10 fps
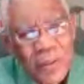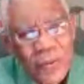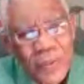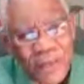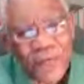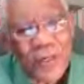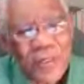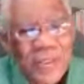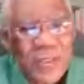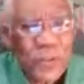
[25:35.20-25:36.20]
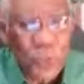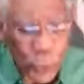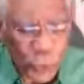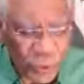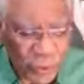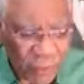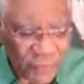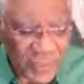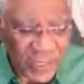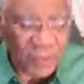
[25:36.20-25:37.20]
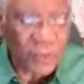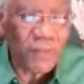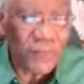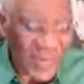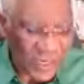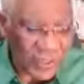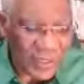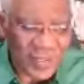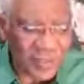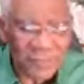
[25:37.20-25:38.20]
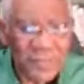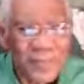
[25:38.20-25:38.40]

giving us this notion of statehood, of nationalism.